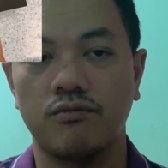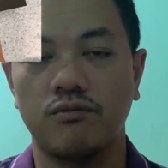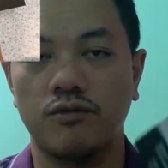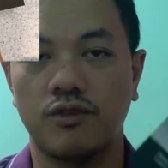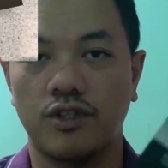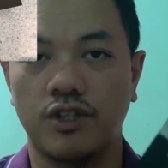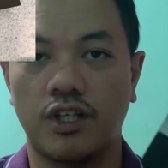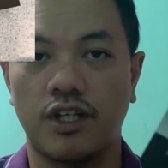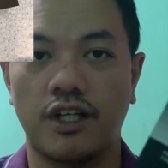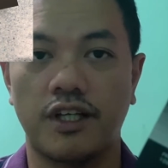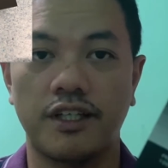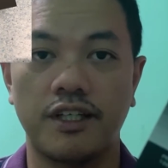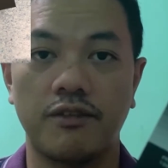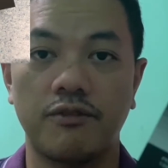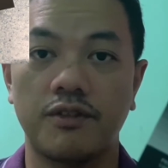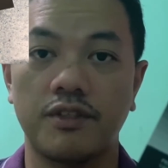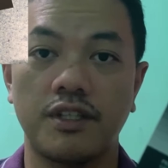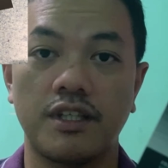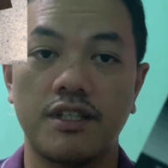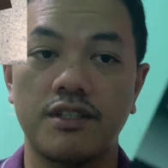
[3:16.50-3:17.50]
card, I
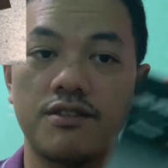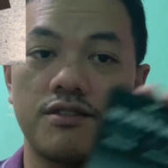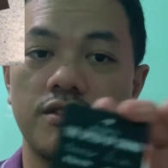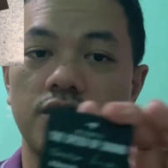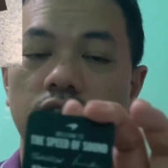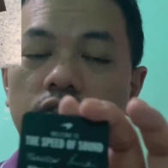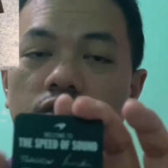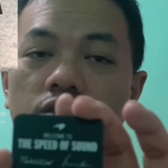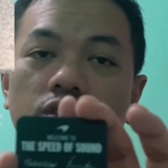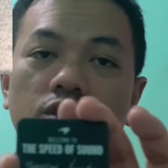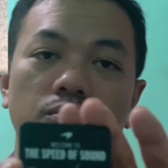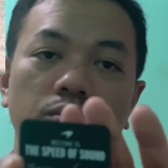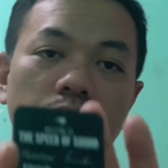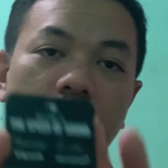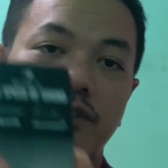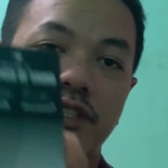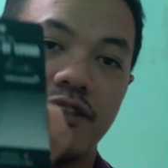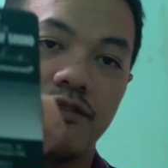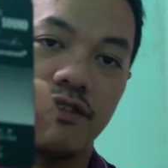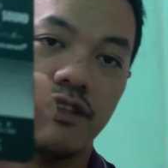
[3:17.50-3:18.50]
would guess, a
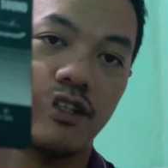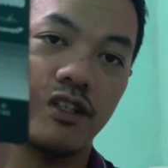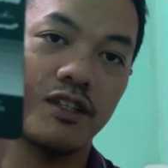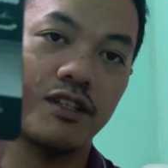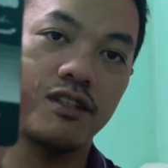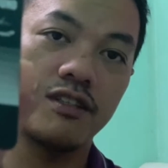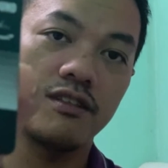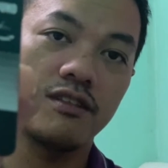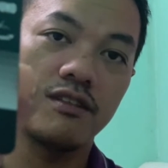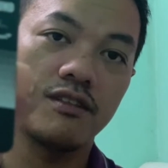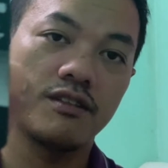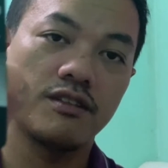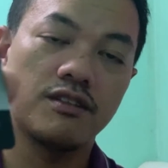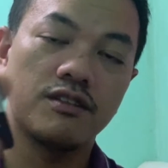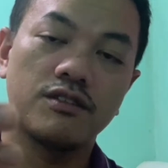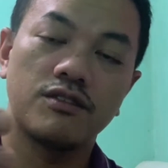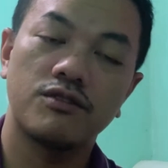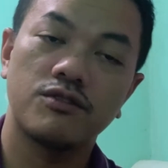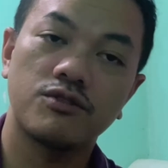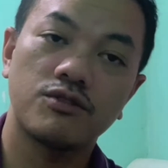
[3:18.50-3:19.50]
commemorative card.
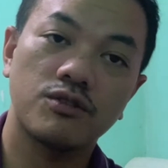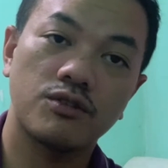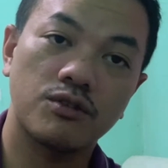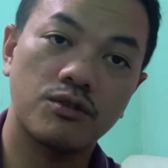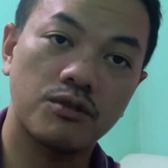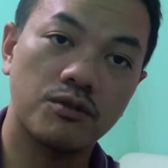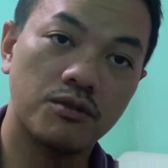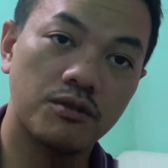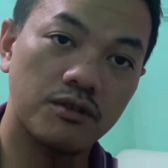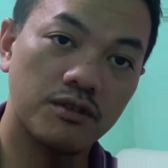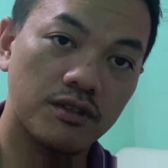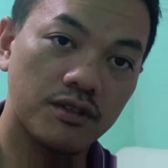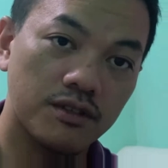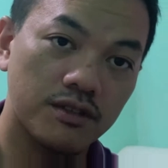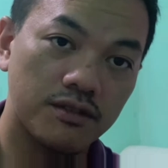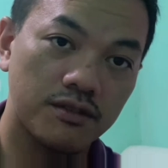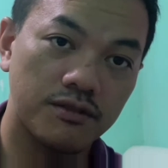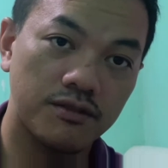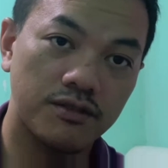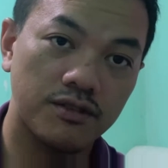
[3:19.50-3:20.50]
So
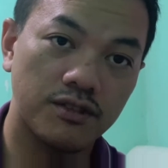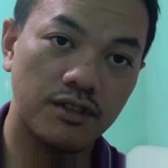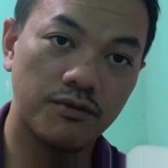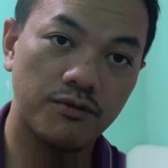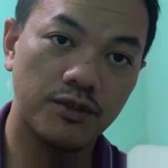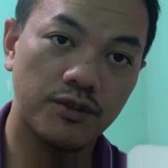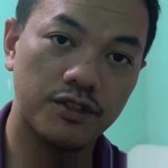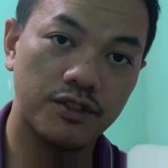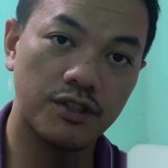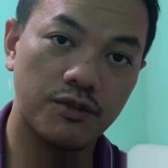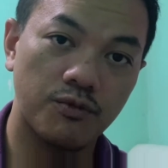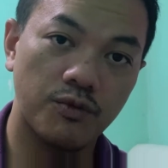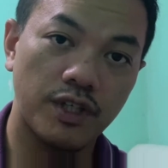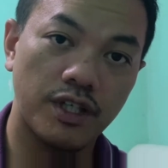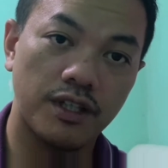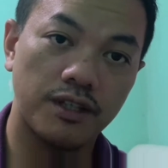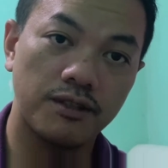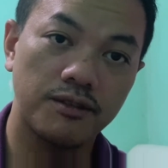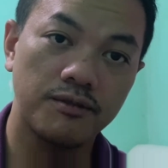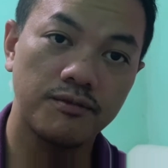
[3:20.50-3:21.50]
it's not focusing
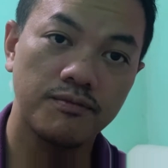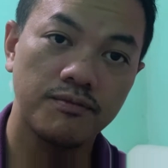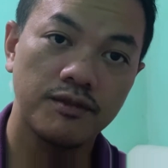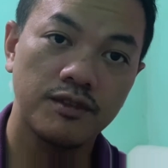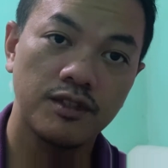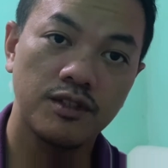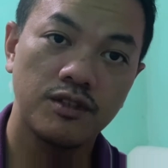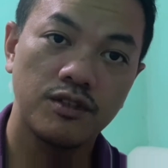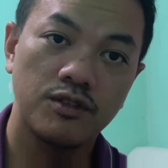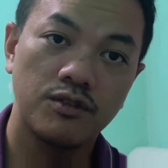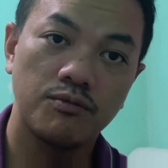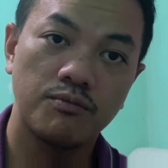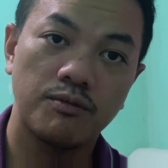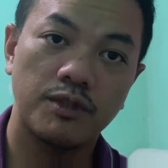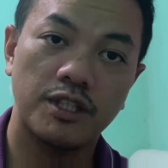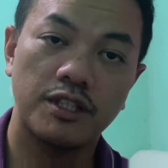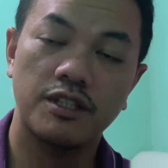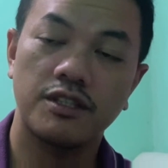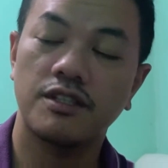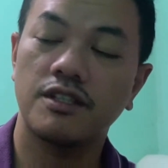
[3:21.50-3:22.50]
well,
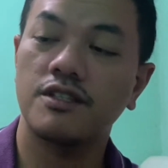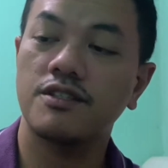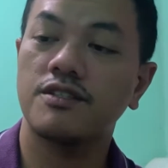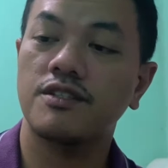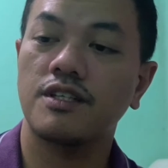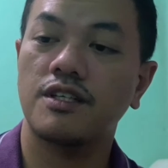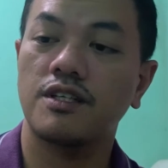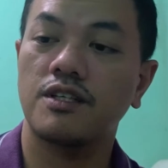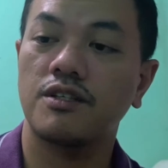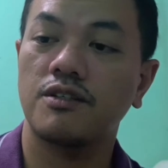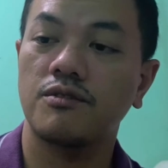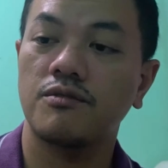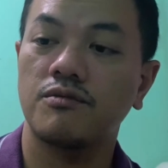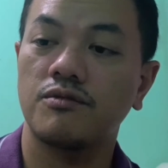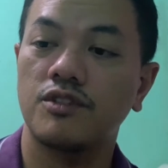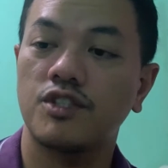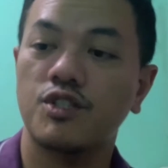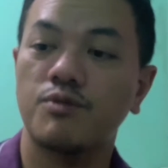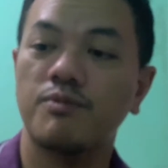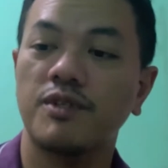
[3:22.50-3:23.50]
but it does say
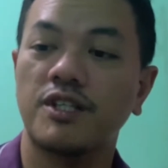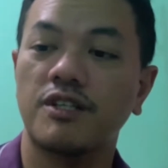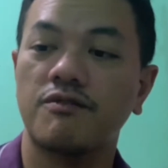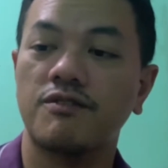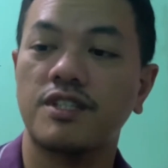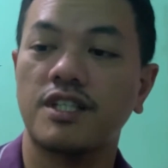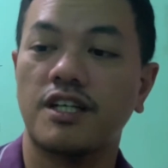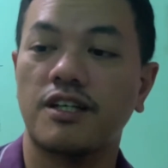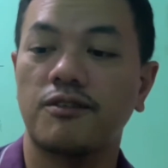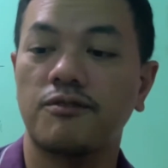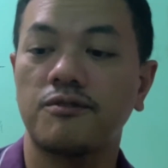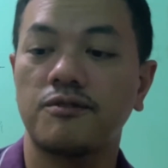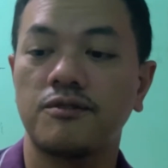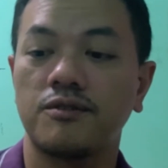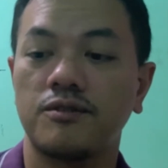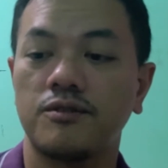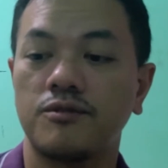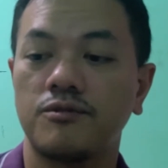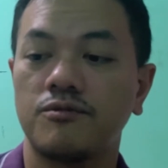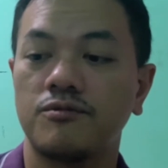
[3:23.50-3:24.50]
the speed of sound
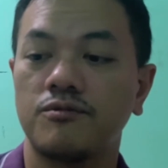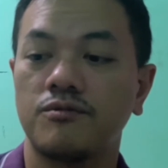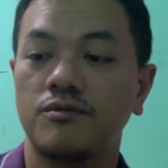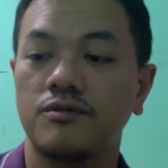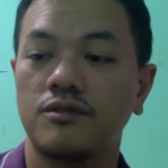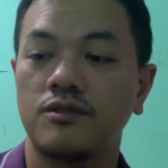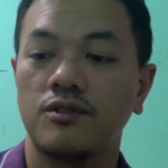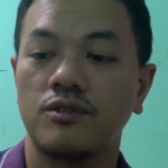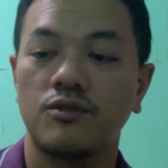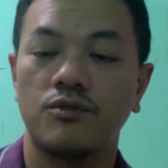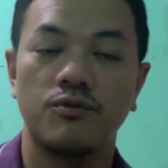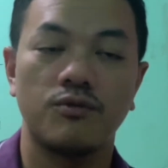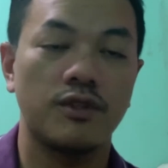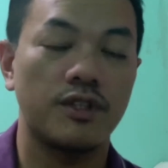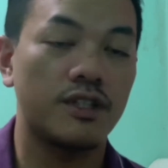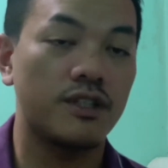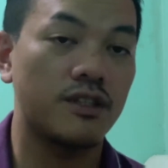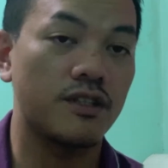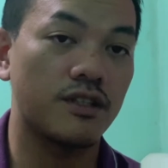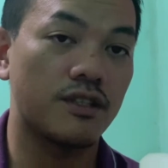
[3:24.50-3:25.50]

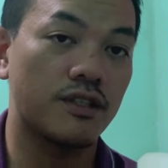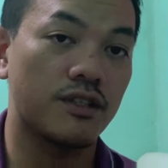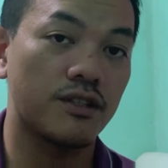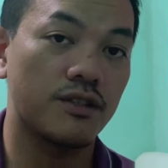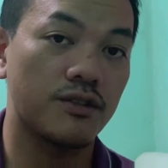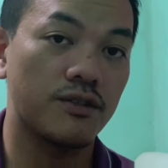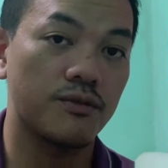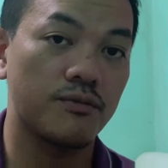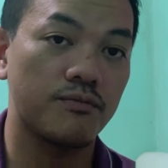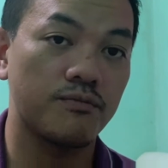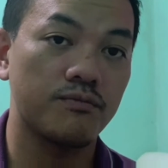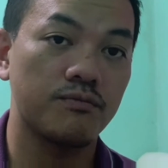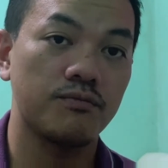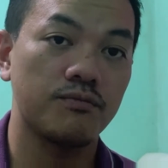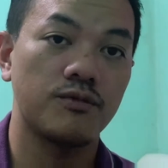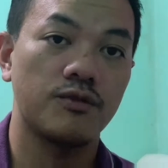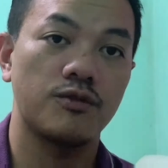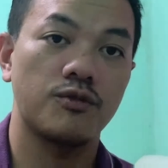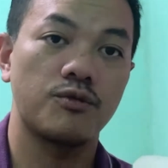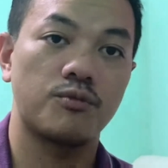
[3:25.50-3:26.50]
with the
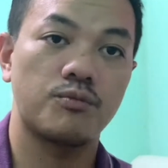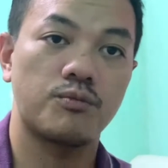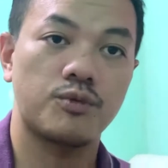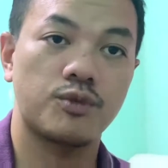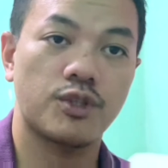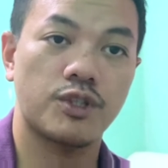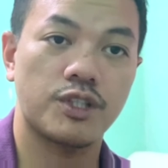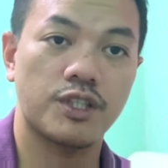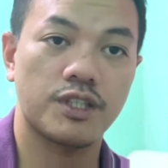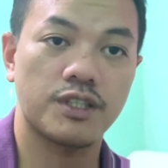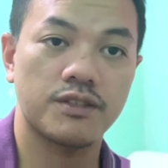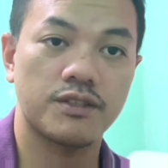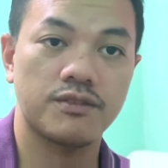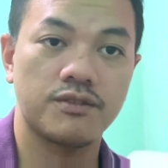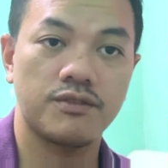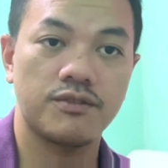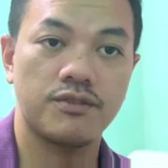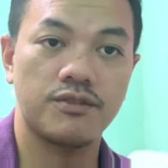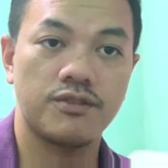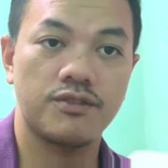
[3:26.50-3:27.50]
product
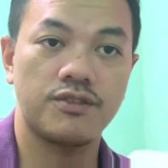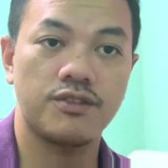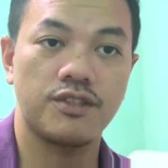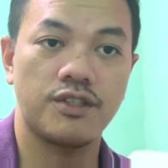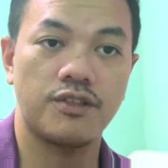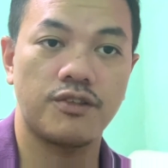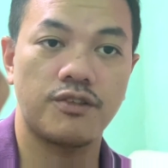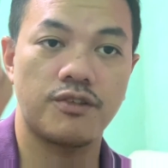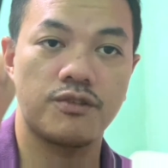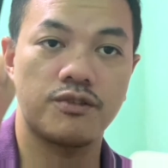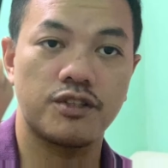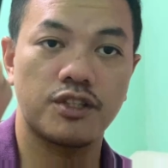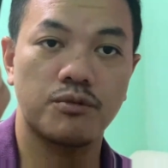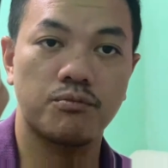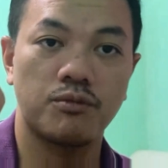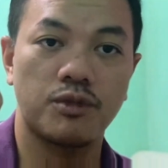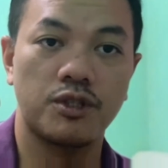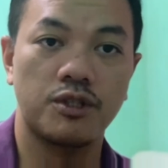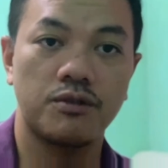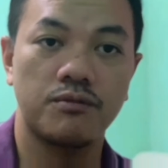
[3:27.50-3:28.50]
serial
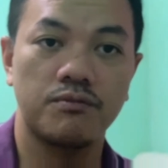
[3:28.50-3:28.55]
number